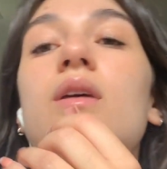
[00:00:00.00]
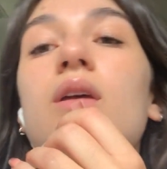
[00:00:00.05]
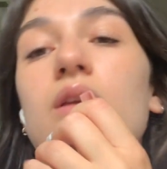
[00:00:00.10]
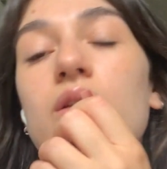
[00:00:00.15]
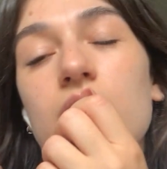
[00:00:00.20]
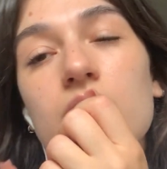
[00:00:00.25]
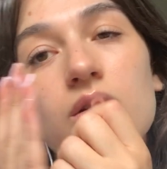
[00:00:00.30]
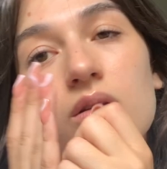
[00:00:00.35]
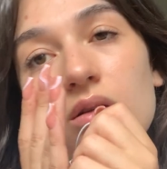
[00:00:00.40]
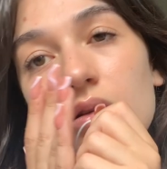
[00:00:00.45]

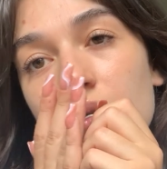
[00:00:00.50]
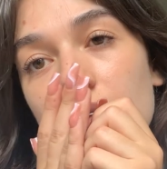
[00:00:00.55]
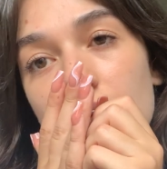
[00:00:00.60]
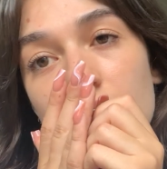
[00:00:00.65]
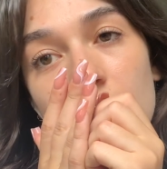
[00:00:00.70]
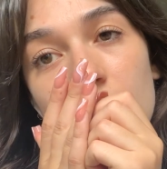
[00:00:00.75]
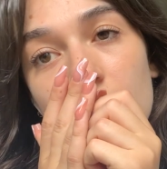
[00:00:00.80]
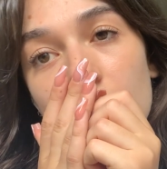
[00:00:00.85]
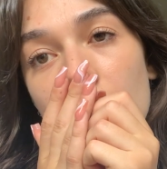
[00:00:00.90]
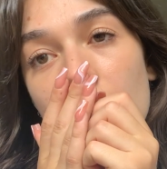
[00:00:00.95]
is,
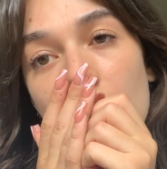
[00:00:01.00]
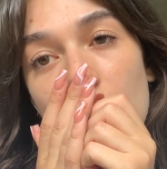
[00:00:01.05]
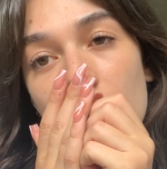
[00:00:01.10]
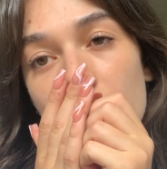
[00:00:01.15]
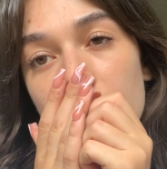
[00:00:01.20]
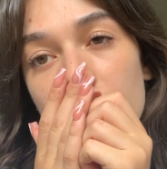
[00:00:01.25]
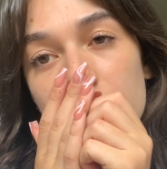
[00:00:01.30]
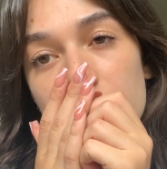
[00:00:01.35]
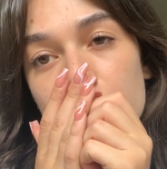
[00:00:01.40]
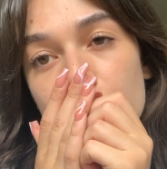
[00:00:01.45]

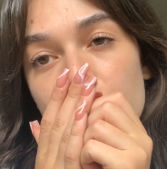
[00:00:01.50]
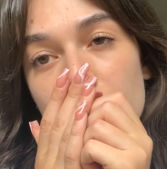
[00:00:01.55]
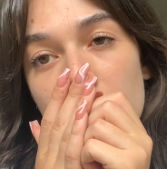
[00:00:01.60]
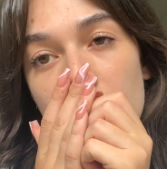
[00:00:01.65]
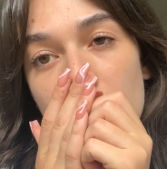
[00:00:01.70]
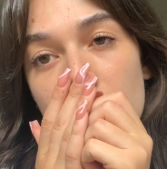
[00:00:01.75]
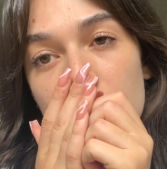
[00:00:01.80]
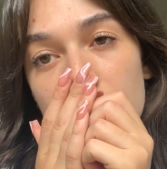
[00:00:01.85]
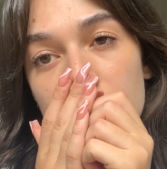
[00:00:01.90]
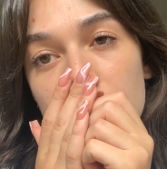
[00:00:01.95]
girl, those
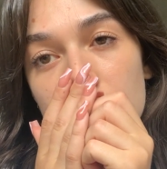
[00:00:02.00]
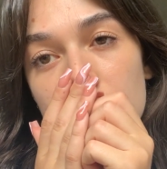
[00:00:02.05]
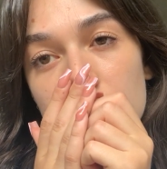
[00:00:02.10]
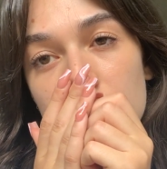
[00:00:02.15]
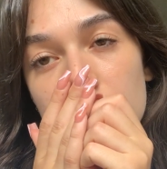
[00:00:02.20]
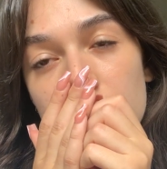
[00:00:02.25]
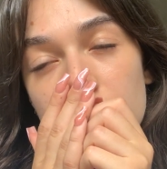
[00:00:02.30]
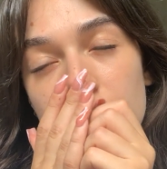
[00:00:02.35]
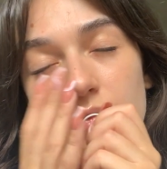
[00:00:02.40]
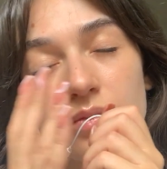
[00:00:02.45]
brows.